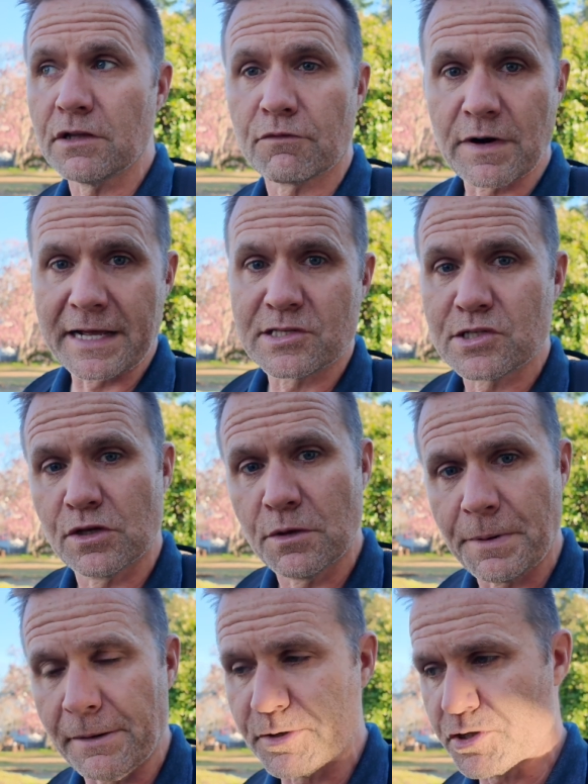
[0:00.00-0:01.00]
the rights to the
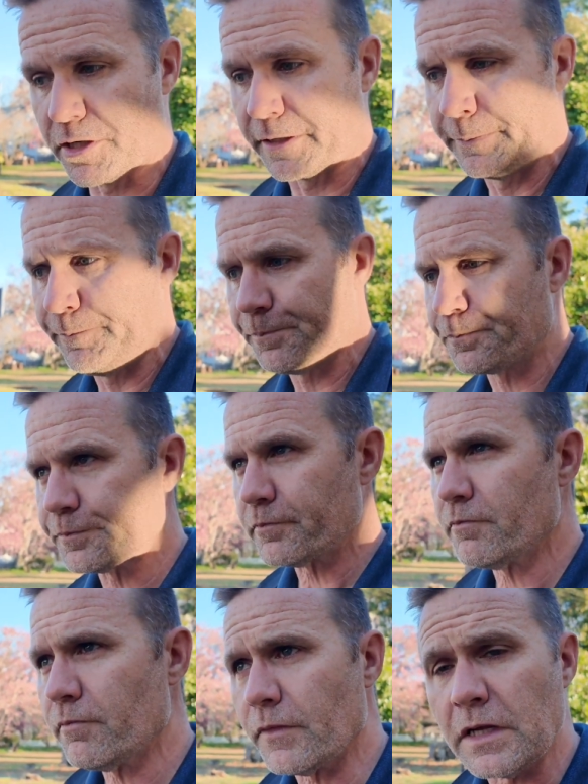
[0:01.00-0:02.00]
publisher
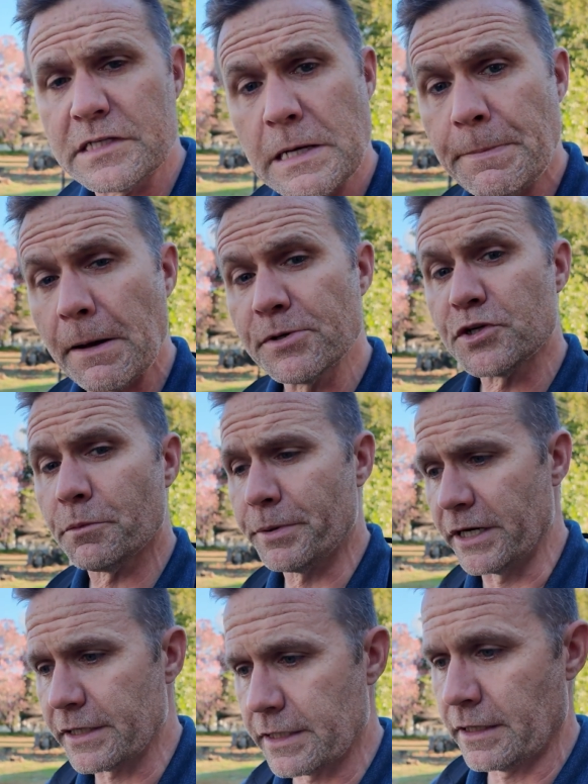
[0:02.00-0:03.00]
to publish your
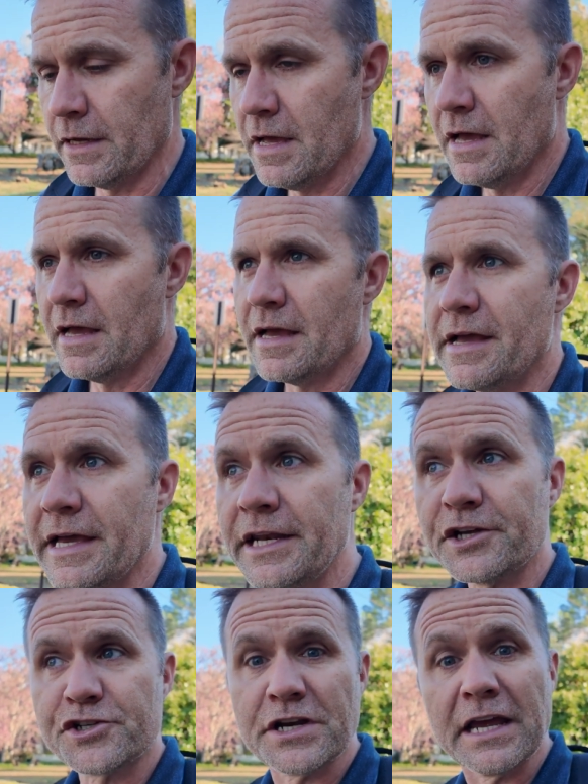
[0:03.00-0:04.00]
book in
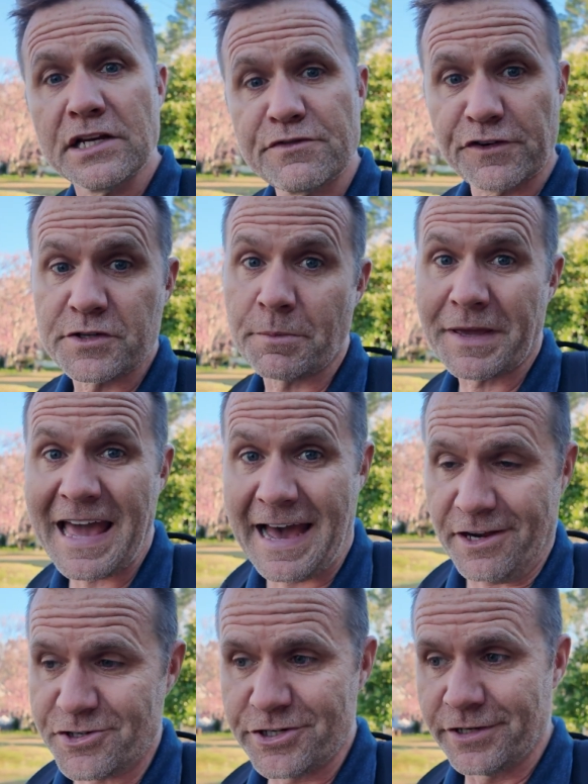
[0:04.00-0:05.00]
exchange for some
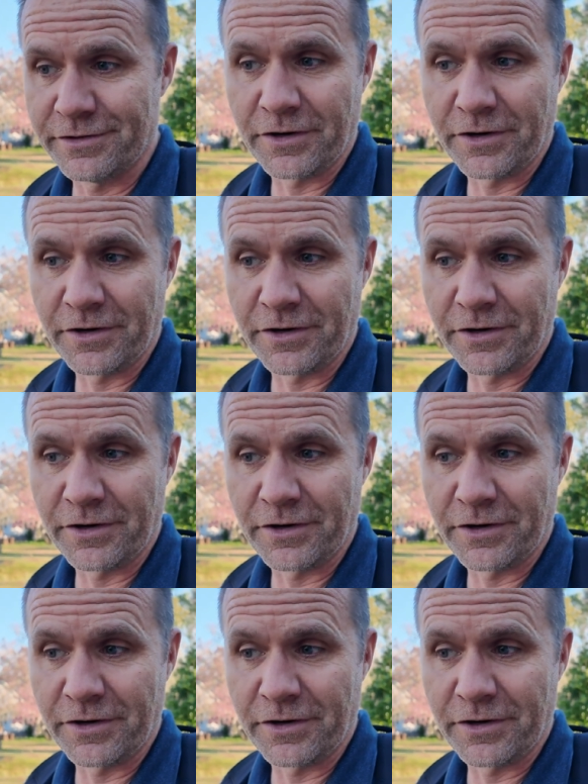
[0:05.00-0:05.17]
cash.